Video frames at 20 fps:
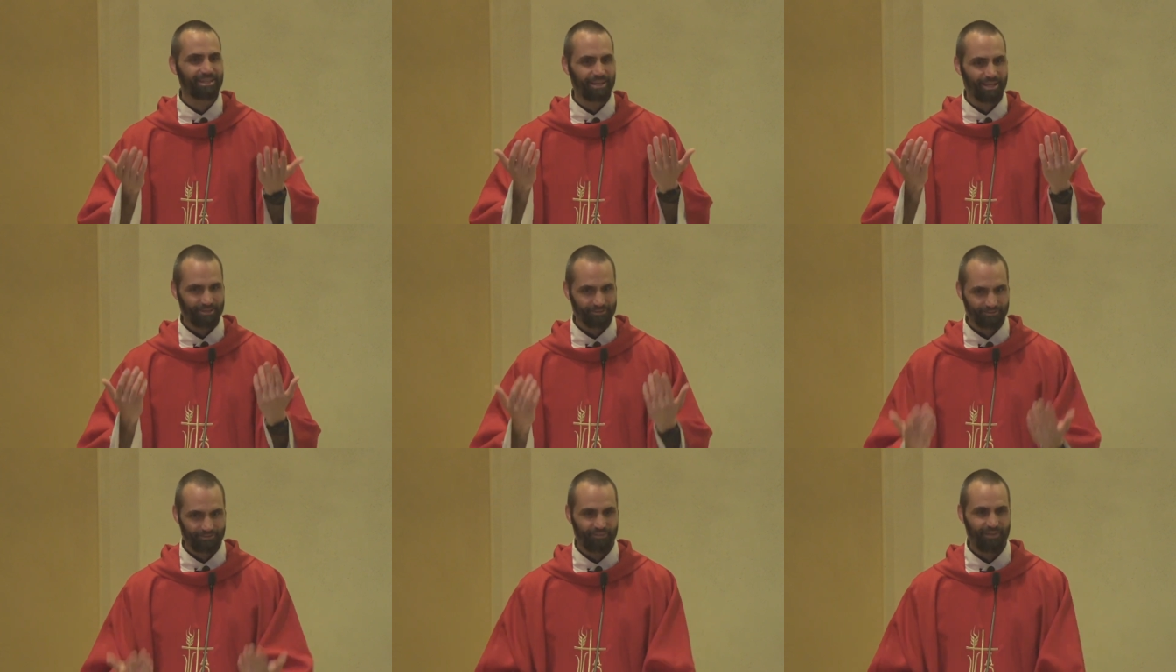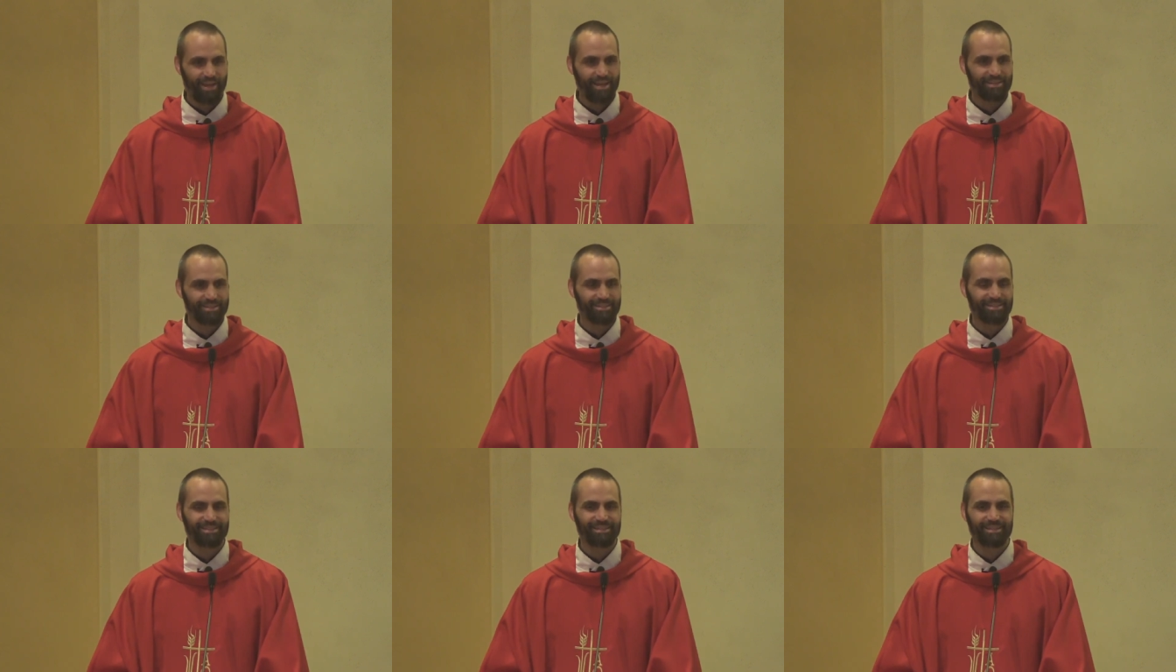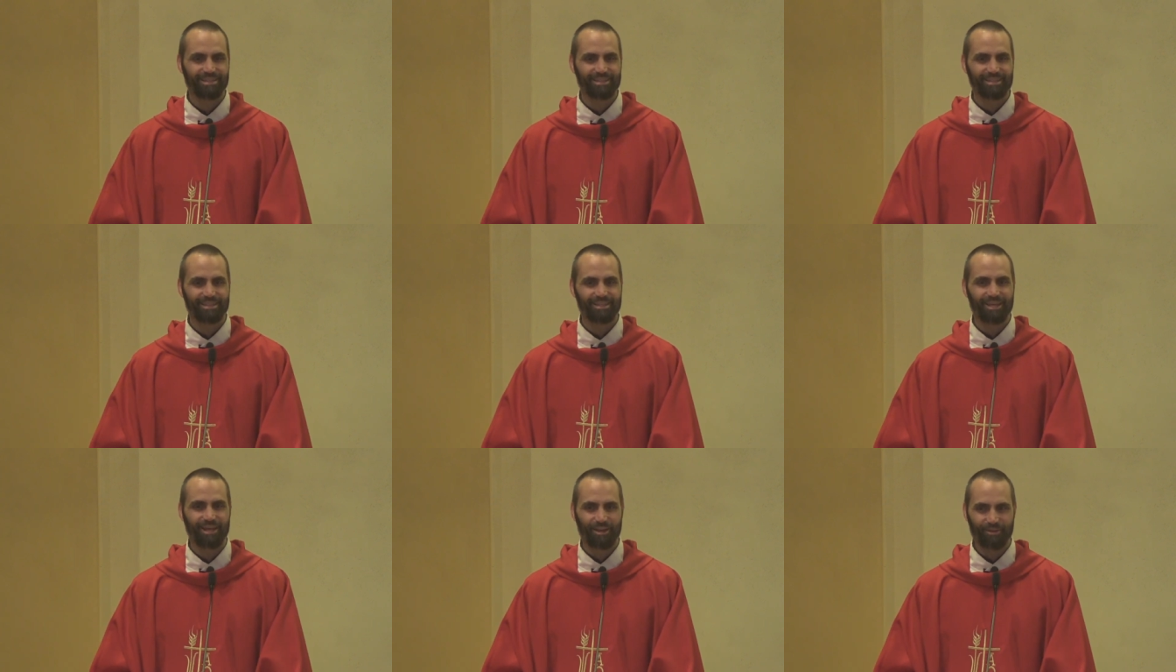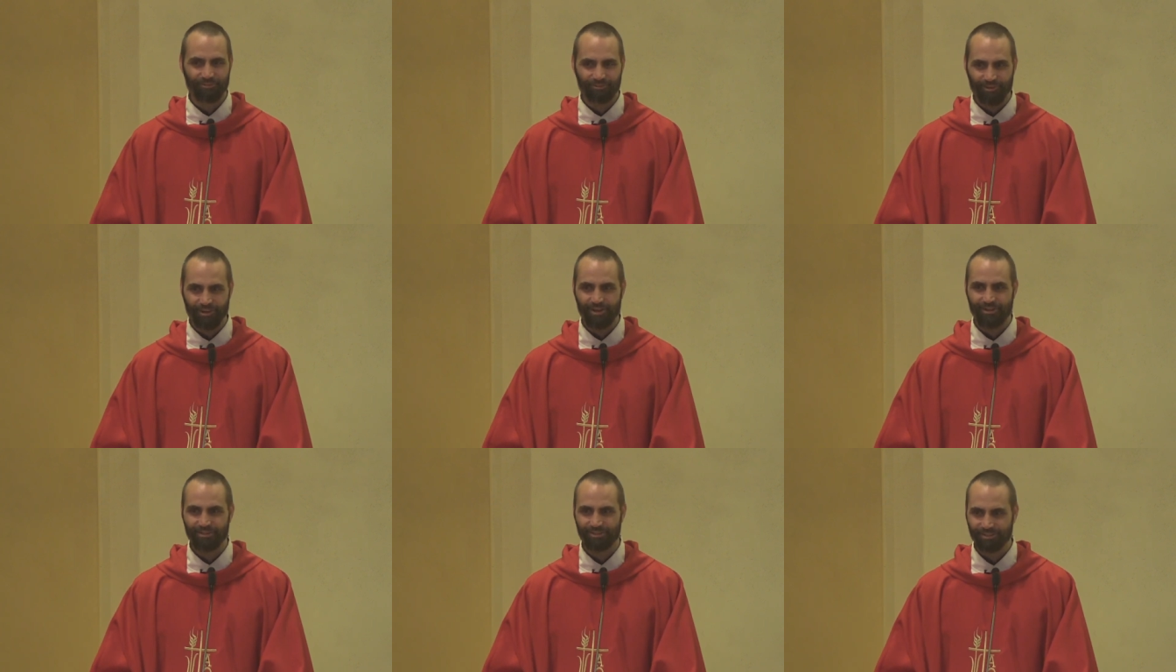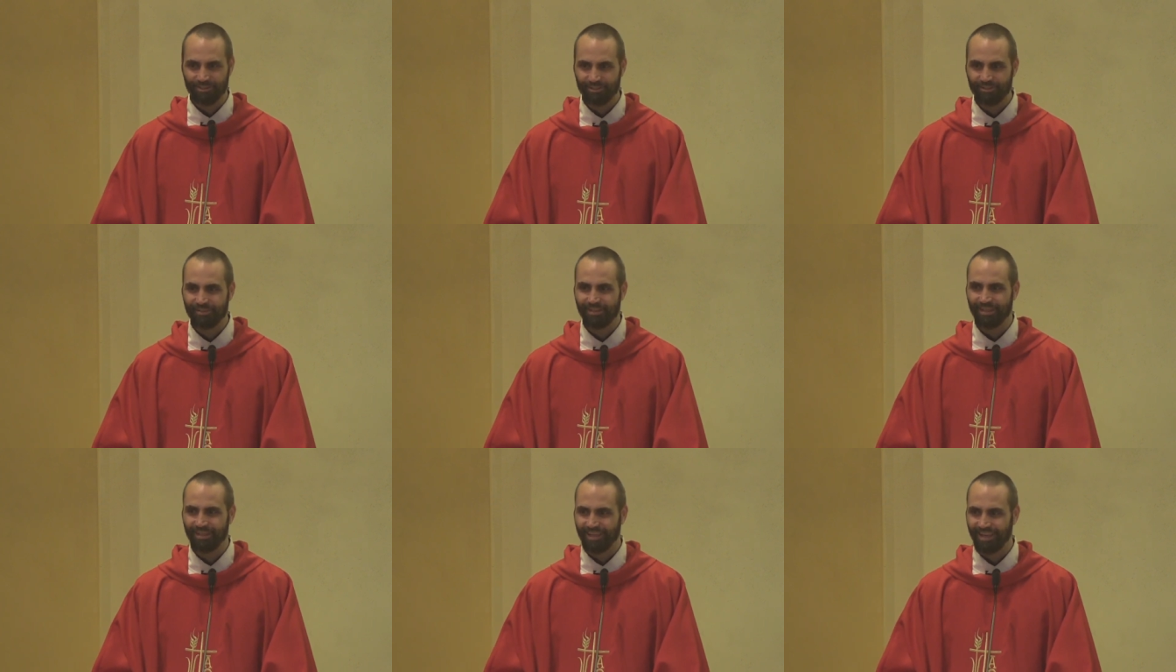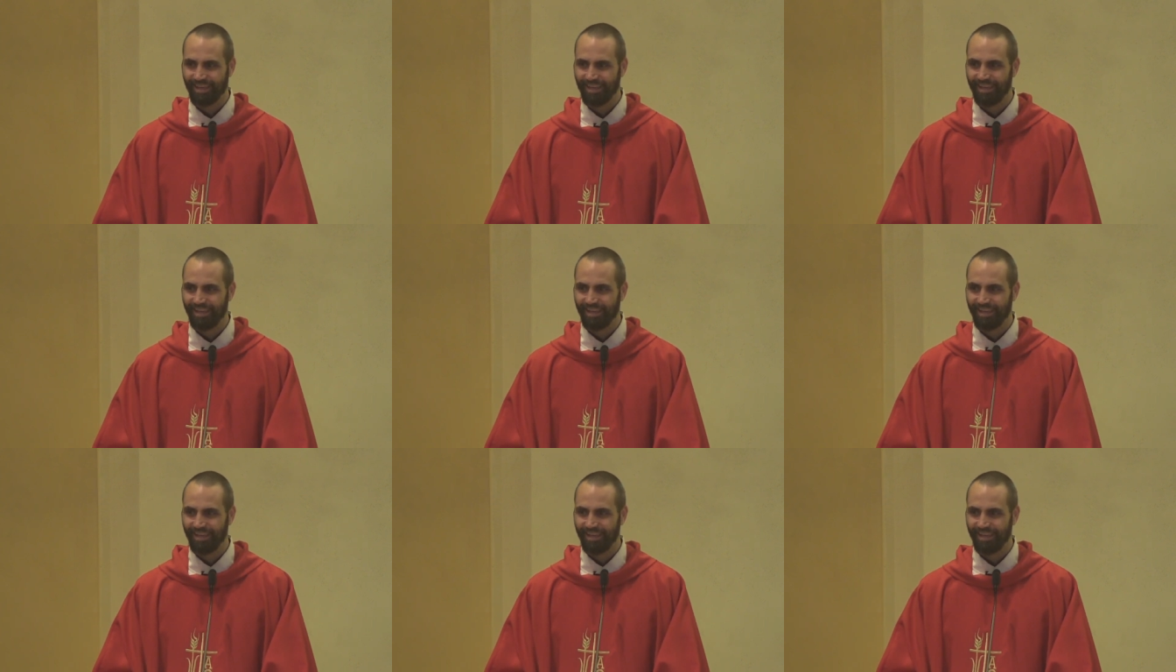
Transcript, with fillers: confessed a wrongdoing,